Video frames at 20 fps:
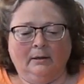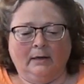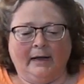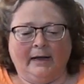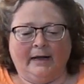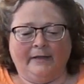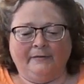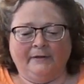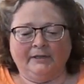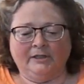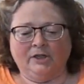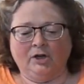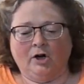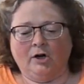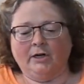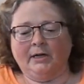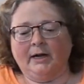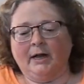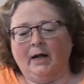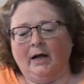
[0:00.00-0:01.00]
I got this
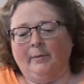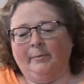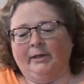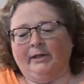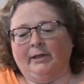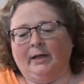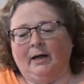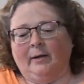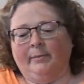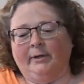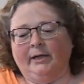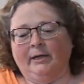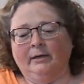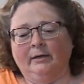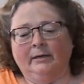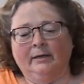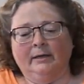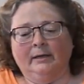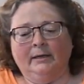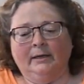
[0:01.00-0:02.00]
yarn at Hobby Lobby.
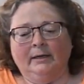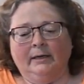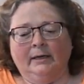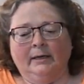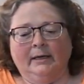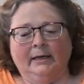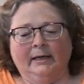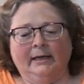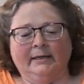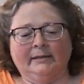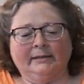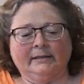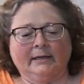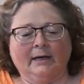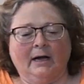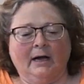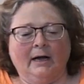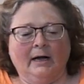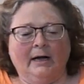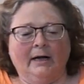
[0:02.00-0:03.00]
It's
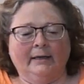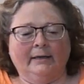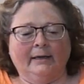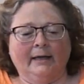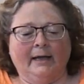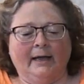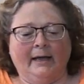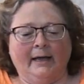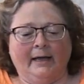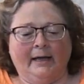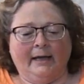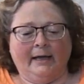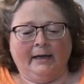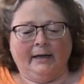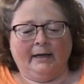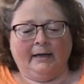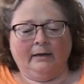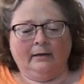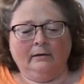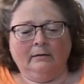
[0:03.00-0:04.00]
got
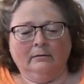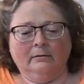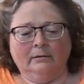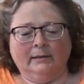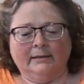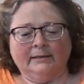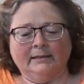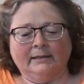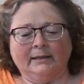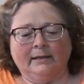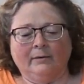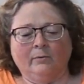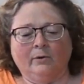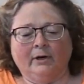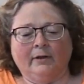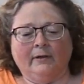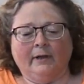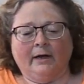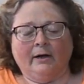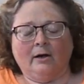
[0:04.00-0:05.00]
a, let's see, what
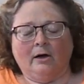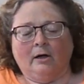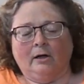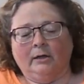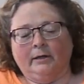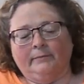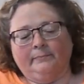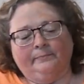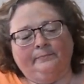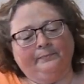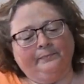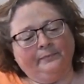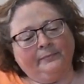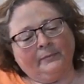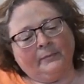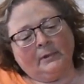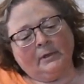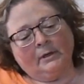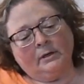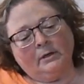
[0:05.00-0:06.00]
do they call it?
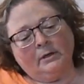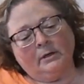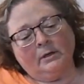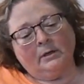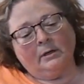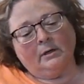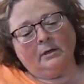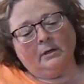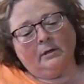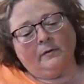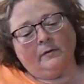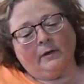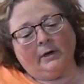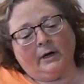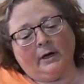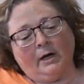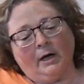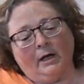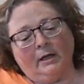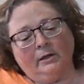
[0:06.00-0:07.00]
The
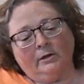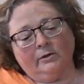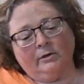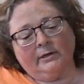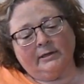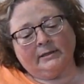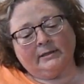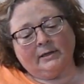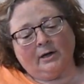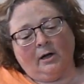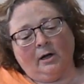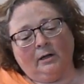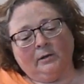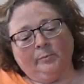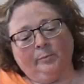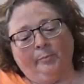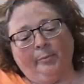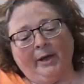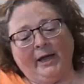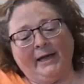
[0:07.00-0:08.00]
color is
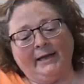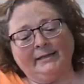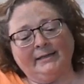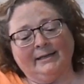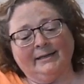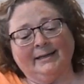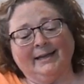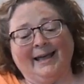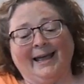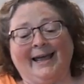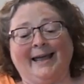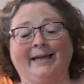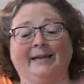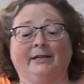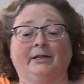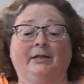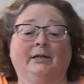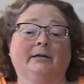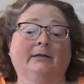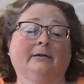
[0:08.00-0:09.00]
called Painted
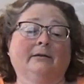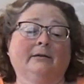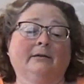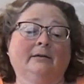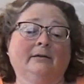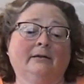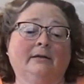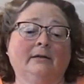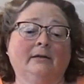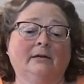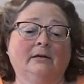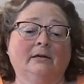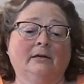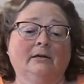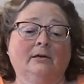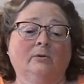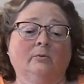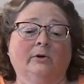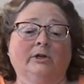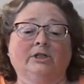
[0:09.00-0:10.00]
Canyon,
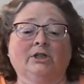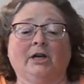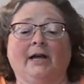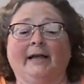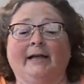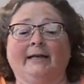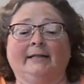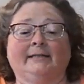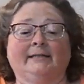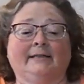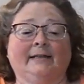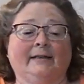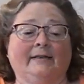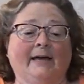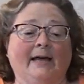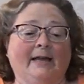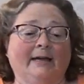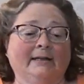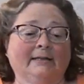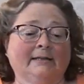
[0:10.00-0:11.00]
which I can see
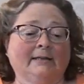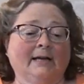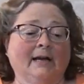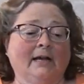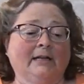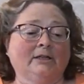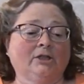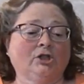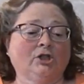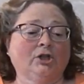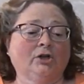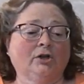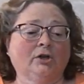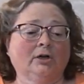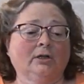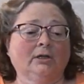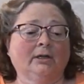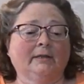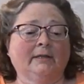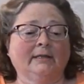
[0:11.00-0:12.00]
that. It's got
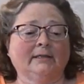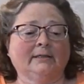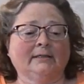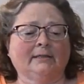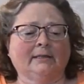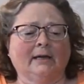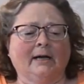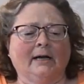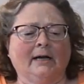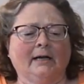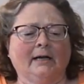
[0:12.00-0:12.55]
this